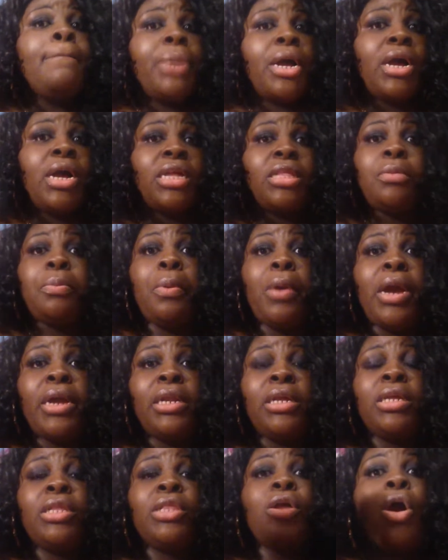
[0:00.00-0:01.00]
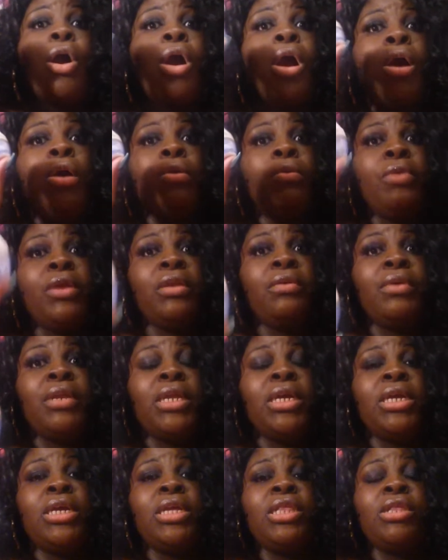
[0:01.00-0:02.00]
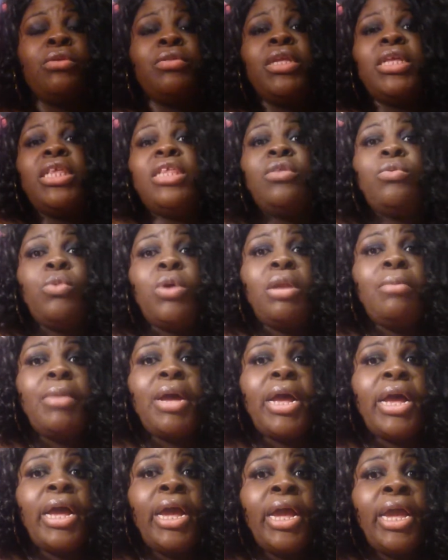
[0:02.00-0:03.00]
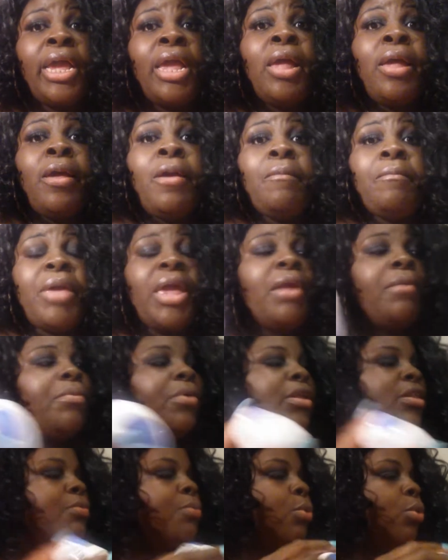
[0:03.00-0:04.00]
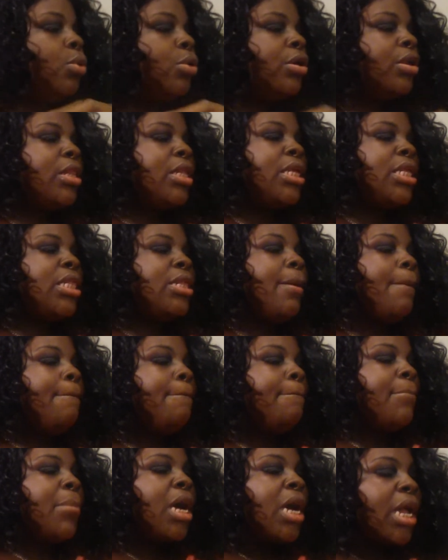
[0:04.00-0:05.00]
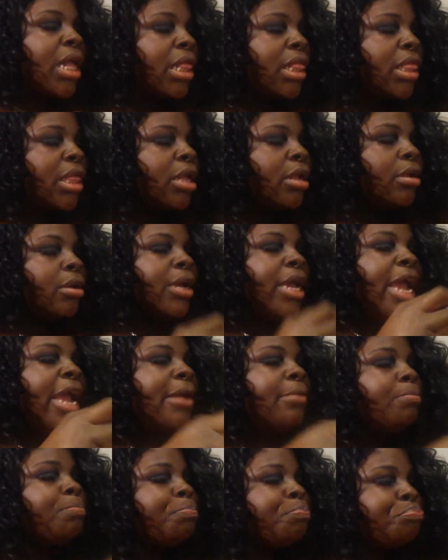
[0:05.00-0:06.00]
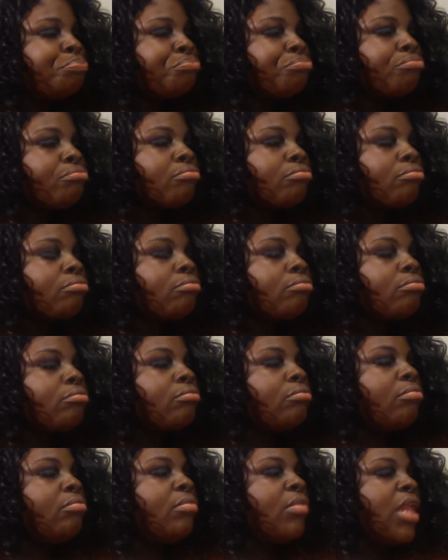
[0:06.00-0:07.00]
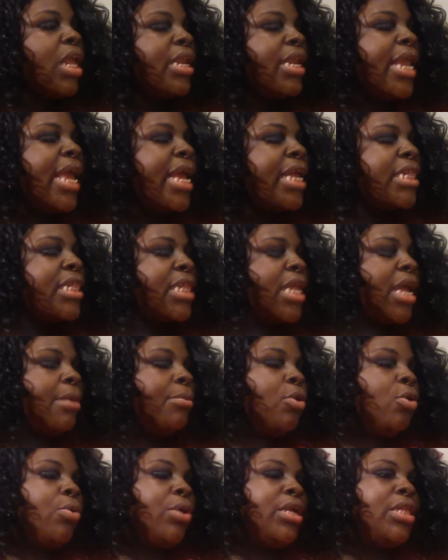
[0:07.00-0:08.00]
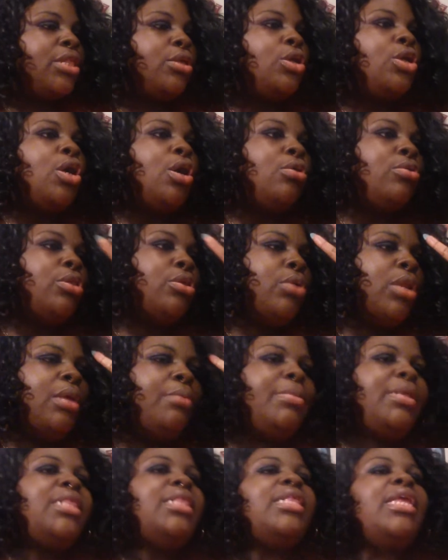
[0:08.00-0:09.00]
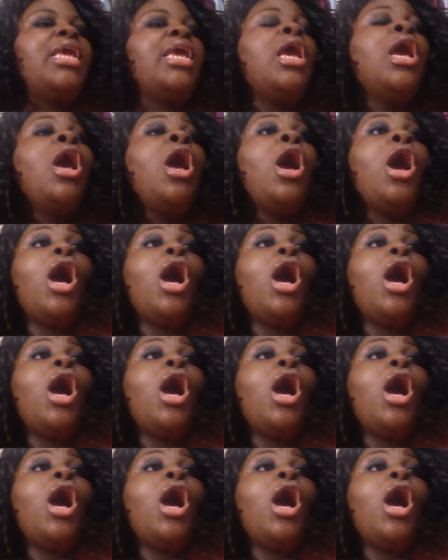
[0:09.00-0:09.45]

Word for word: Pond's products are really, really good. So this is one of my favorites for this month. Okay, next I'm going to go to, let me see.